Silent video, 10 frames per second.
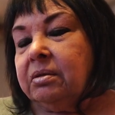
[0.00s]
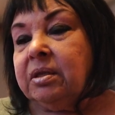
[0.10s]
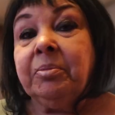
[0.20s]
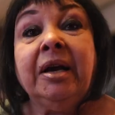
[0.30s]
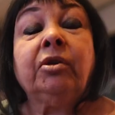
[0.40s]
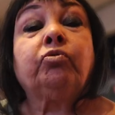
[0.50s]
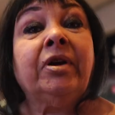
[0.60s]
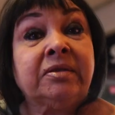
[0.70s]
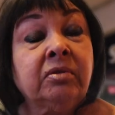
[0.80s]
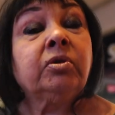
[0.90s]
some kind of
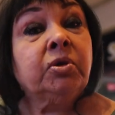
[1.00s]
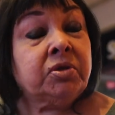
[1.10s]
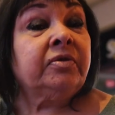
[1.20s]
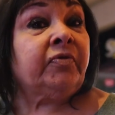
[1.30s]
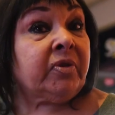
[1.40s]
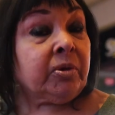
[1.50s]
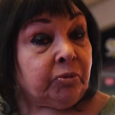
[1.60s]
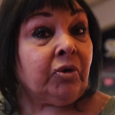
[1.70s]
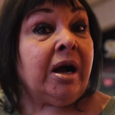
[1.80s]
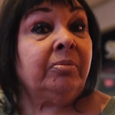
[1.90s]
resolution for their
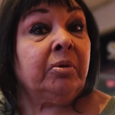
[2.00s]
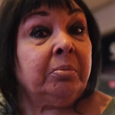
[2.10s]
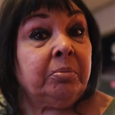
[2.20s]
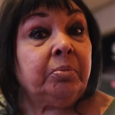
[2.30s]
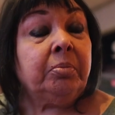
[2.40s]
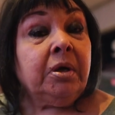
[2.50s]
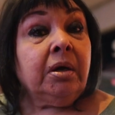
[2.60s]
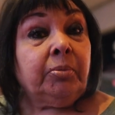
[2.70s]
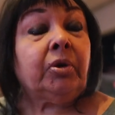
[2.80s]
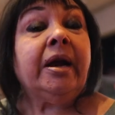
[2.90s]
problem,
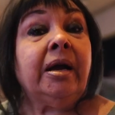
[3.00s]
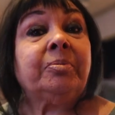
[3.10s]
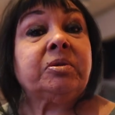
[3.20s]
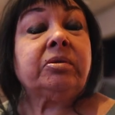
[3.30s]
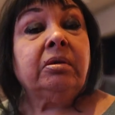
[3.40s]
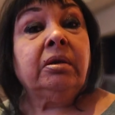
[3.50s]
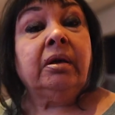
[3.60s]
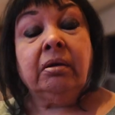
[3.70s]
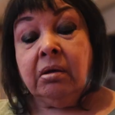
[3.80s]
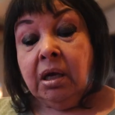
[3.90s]
perhaps, you
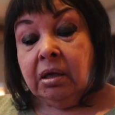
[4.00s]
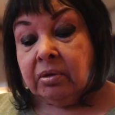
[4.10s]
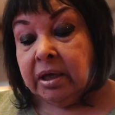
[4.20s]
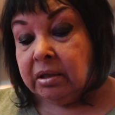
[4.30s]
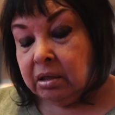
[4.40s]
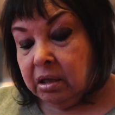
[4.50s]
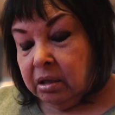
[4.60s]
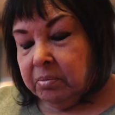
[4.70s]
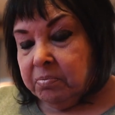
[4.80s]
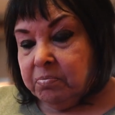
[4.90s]
know? Like,
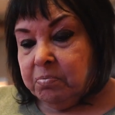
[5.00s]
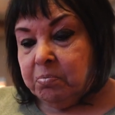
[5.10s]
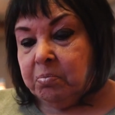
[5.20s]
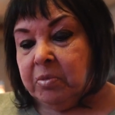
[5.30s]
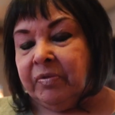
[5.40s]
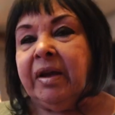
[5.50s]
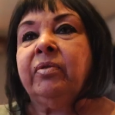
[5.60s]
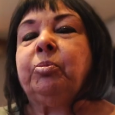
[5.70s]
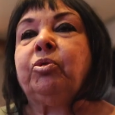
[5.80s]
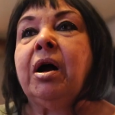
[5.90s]
if they
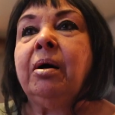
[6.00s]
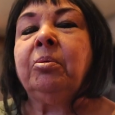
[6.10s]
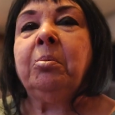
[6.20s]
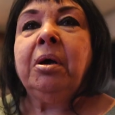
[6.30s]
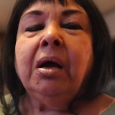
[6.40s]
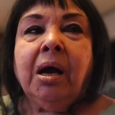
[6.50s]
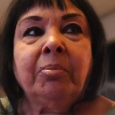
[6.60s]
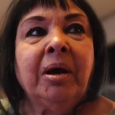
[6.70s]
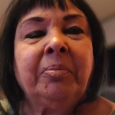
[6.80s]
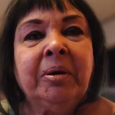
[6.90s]
have a problem, I might